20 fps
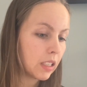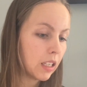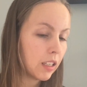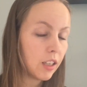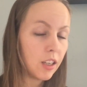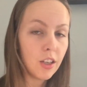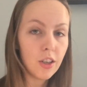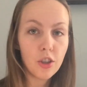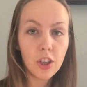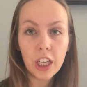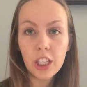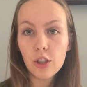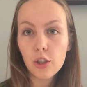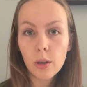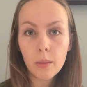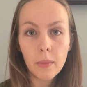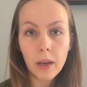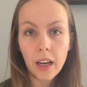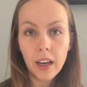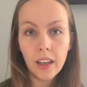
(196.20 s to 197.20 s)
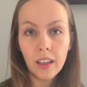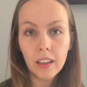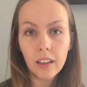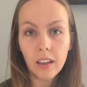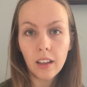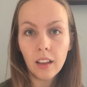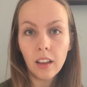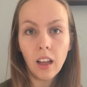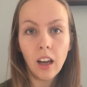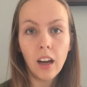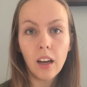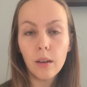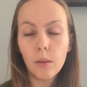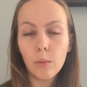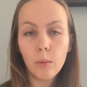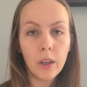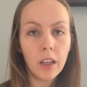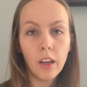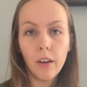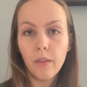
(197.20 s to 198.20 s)
you change your mind a lot
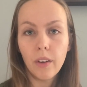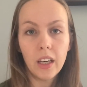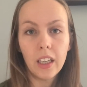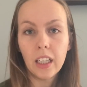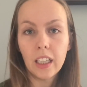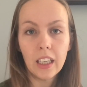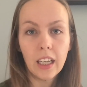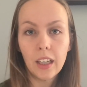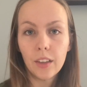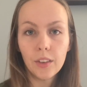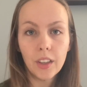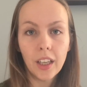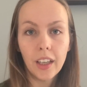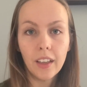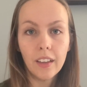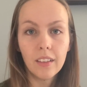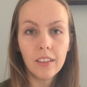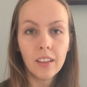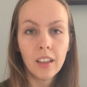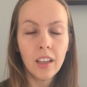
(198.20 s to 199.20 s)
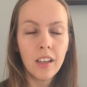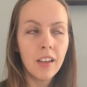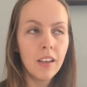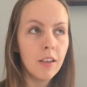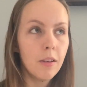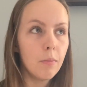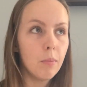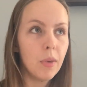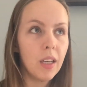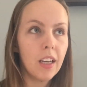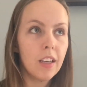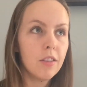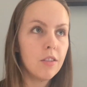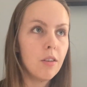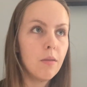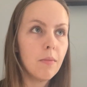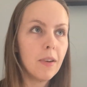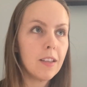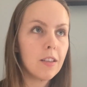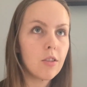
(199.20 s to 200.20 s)
when you're writing an outline, because you
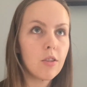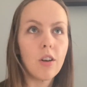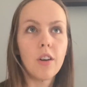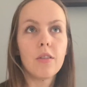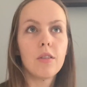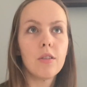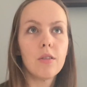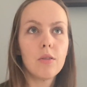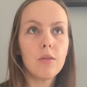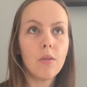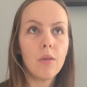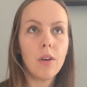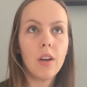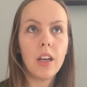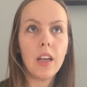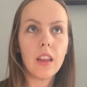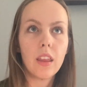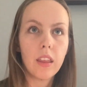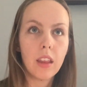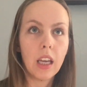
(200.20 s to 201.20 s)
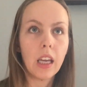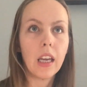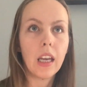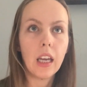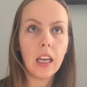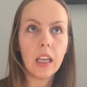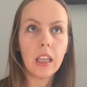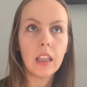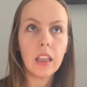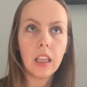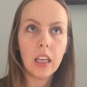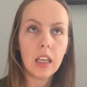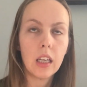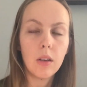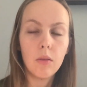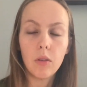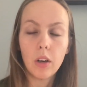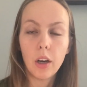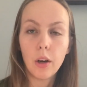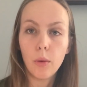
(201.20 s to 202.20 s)
might start the story thinking that you
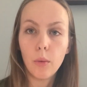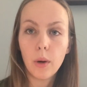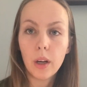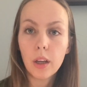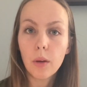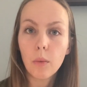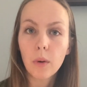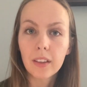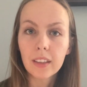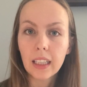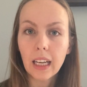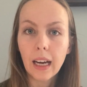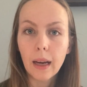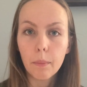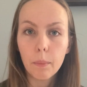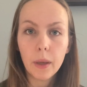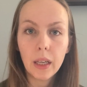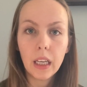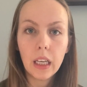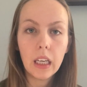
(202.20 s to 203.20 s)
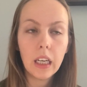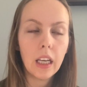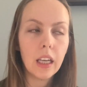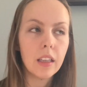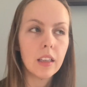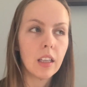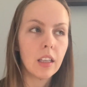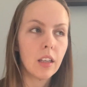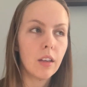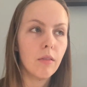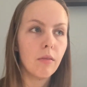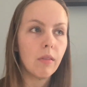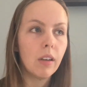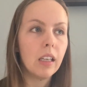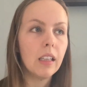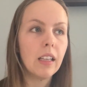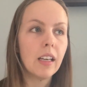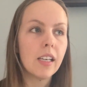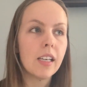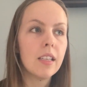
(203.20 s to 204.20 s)
know what you want to happen, and then you
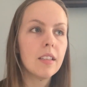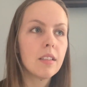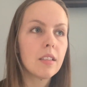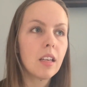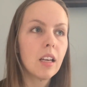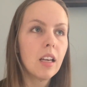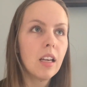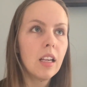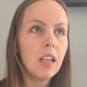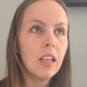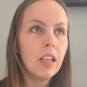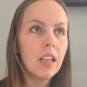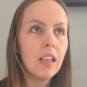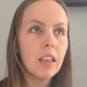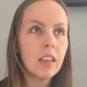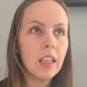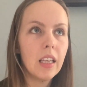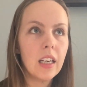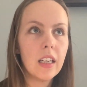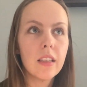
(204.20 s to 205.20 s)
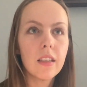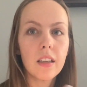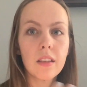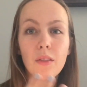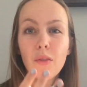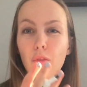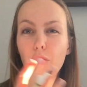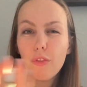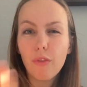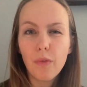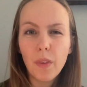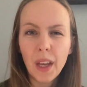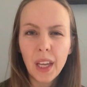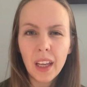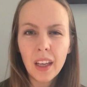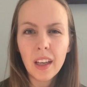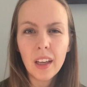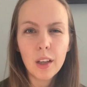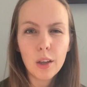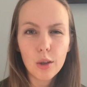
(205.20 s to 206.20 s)
realize that it doesn't fit
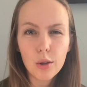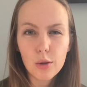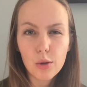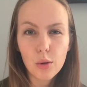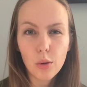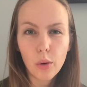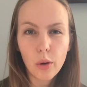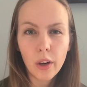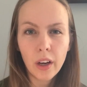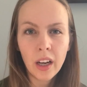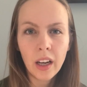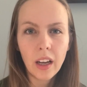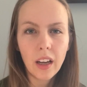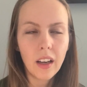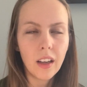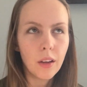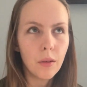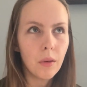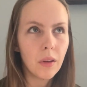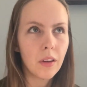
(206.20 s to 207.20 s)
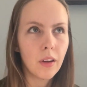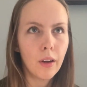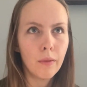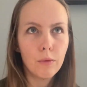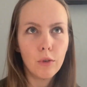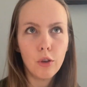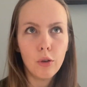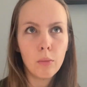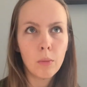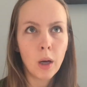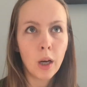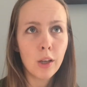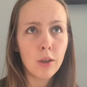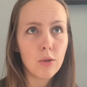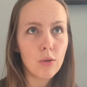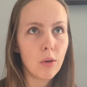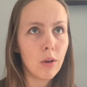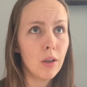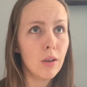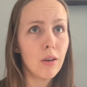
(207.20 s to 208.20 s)
in your story. You either have too much
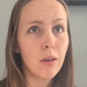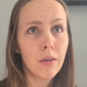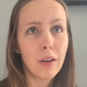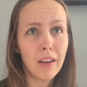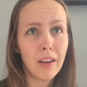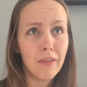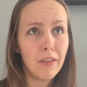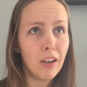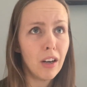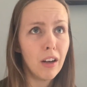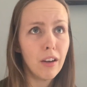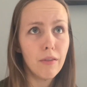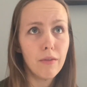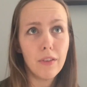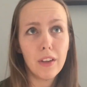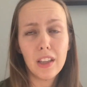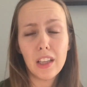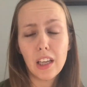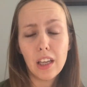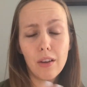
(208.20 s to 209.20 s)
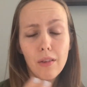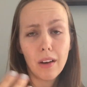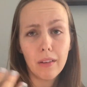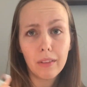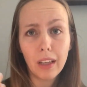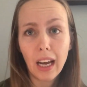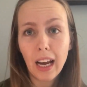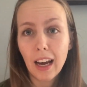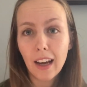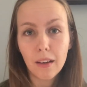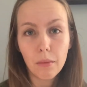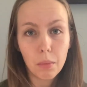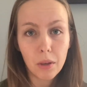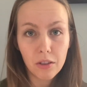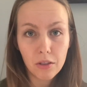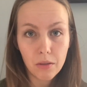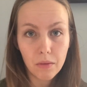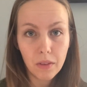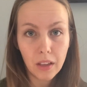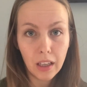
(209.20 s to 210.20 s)
or you don't have enough, and then you have to add a bunch
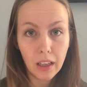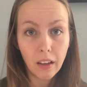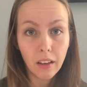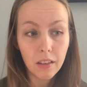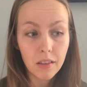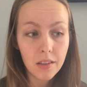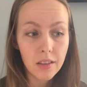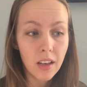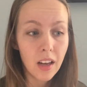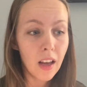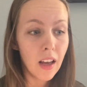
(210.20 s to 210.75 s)
of things,